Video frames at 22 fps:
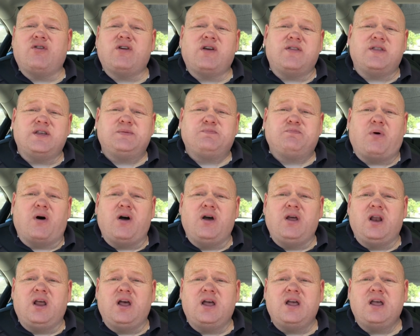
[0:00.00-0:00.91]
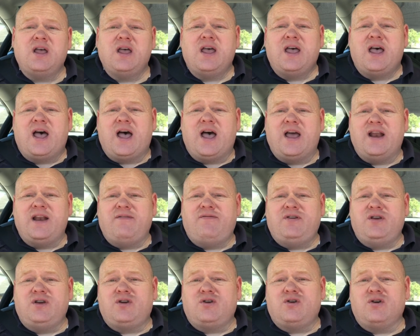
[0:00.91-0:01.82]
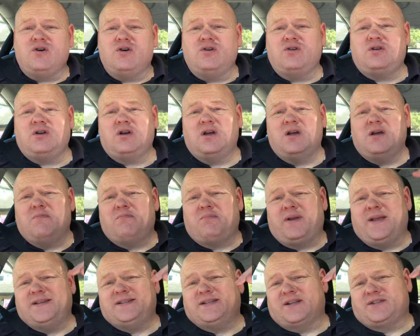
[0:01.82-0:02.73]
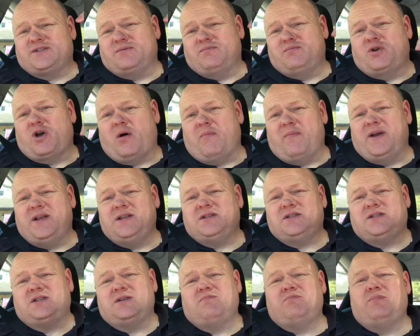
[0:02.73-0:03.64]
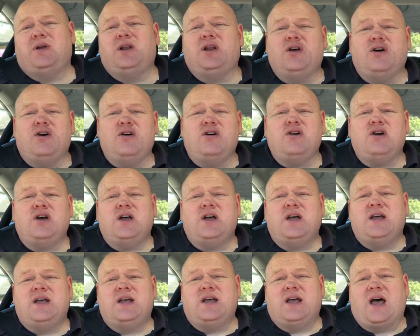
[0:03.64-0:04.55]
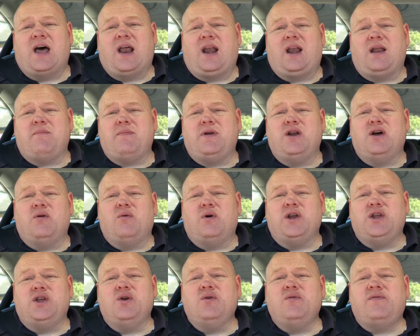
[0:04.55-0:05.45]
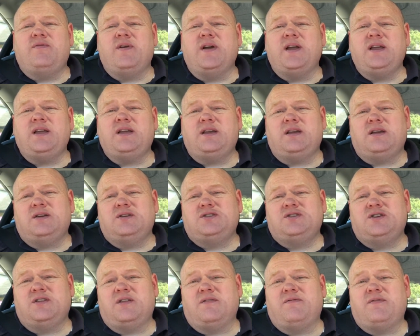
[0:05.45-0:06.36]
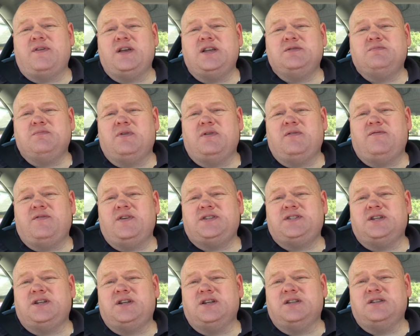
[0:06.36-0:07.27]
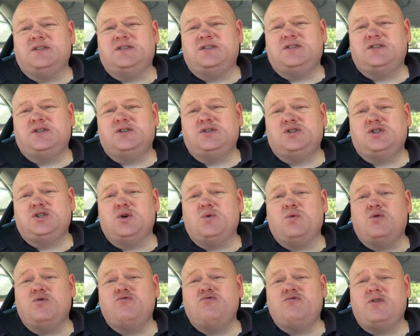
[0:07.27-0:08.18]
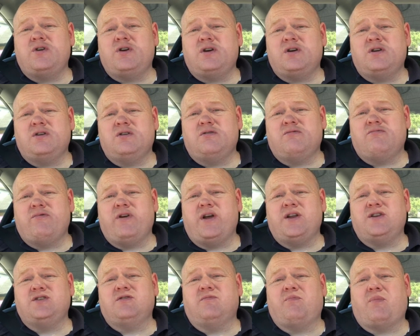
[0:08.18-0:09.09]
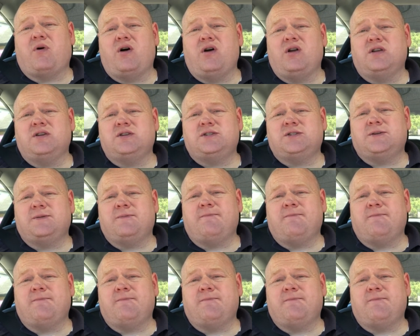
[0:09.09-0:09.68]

at this boiler, and if you could, please add some comments below and let me know what you think to the Viessmann Vitodens 200 range of boilers.